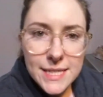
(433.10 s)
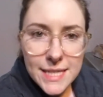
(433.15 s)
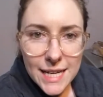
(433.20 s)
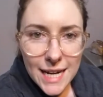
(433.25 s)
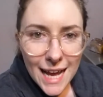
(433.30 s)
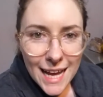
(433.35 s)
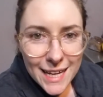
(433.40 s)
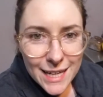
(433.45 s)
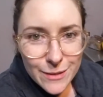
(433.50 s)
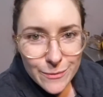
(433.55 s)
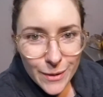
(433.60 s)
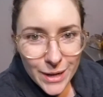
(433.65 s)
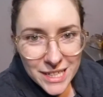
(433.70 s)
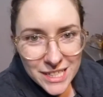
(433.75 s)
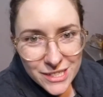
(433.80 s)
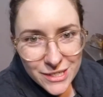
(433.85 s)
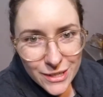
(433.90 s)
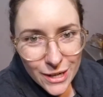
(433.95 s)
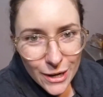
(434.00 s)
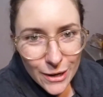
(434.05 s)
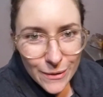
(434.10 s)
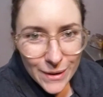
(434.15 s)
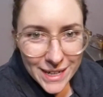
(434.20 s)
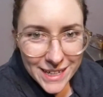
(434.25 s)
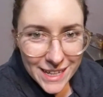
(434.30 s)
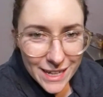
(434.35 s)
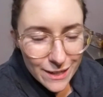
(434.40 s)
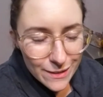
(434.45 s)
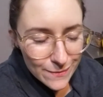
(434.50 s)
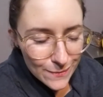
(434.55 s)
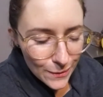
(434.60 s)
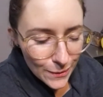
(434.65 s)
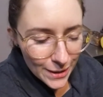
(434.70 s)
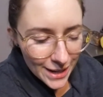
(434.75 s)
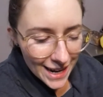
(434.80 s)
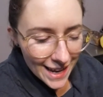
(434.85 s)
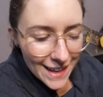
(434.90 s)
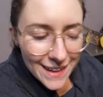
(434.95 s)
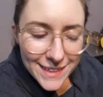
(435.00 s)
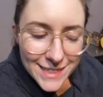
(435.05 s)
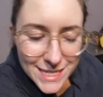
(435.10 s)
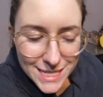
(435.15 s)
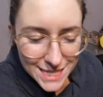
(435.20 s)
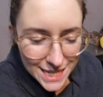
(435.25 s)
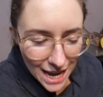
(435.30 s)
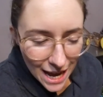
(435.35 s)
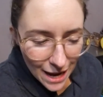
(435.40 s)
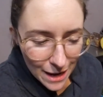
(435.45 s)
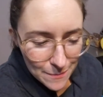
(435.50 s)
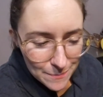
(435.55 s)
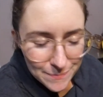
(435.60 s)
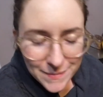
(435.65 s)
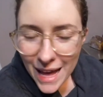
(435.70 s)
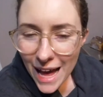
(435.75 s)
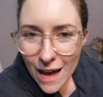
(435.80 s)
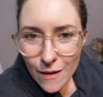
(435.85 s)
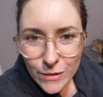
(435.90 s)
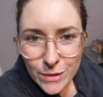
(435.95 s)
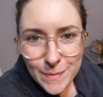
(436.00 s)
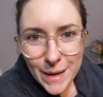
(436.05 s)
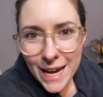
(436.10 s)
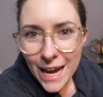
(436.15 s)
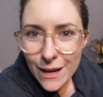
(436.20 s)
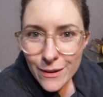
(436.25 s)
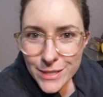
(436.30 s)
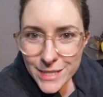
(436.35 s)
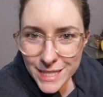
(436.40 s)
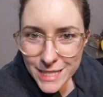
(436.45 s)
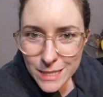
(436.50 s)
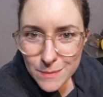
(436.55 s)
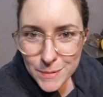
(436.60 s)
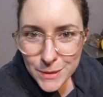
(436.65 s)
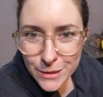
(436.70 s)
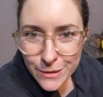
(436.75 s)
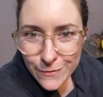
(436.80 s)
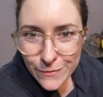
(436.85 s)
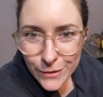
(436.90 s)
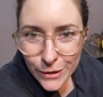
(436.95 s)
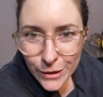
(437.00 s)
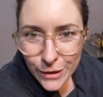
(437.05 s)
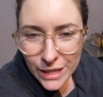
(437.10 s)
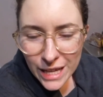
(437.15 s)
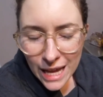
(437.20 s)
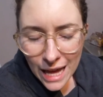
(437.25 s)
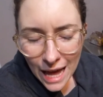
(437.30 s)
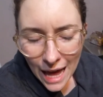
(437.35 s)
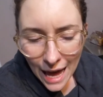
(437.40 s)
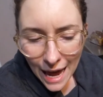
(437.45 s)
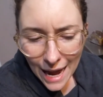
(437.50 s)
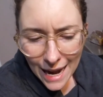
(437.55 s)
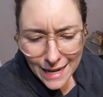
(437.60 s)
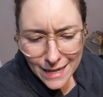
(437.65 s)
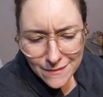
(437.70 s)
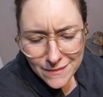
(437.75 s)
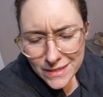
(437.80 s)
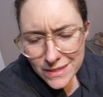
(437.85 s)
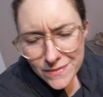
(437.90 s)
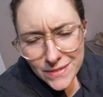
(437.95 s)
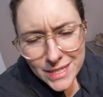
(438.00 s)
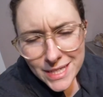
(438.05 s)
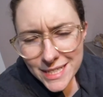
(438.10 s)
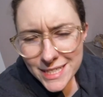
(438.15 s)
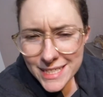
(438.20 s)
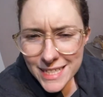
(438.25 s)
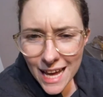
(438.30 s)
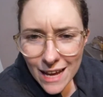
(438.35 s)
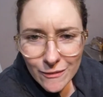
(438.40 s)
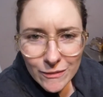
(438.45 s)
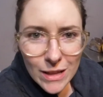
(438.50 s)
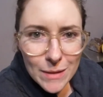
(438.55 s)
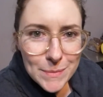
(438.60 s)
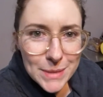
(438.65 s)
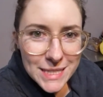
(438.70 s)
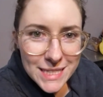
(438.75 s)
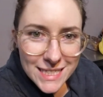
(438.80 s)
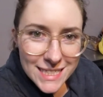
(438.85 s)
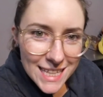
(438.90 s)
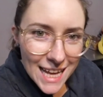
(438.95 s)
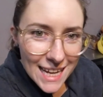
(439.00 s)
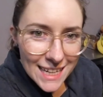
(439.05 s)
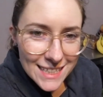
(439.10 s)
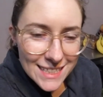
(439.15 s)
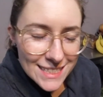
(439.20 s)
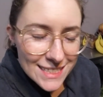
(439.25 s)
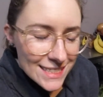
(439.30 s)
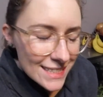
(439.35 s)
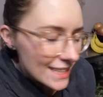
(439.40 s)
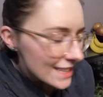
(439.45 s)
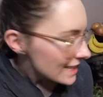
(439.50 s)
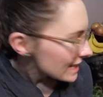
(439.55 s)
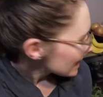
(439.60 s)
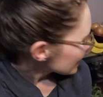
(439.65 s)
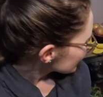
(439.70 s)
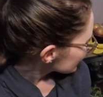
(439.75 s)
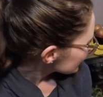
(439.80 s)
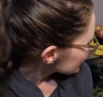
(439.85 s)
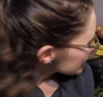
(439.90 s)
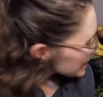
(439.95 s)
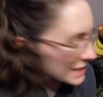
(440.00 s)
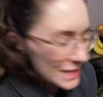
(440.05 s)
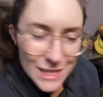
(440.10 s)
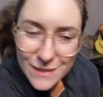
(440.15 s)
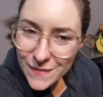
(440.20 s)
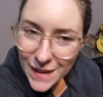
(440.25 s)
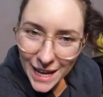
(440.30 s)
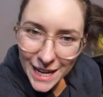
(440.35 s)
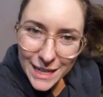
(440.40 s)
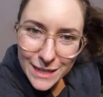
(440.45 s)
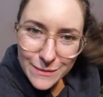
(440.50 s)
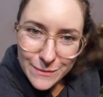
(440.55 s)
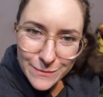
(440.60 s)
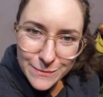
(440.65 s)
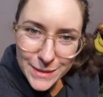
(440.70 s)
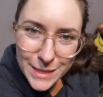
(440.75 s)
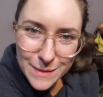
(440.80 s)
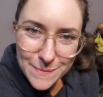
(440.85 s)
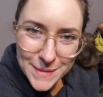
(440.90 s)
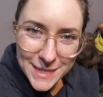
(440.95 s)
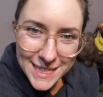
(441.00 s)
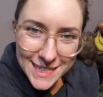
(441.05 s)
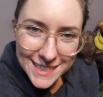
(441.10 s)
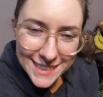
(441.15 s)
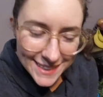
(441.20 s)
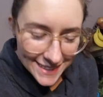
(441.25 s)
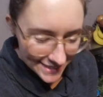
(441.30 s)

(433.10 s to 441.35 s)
that I can watch grow and care for and have in my house that's beautiful. And even if it doesn't have lemons, that is just fine with me.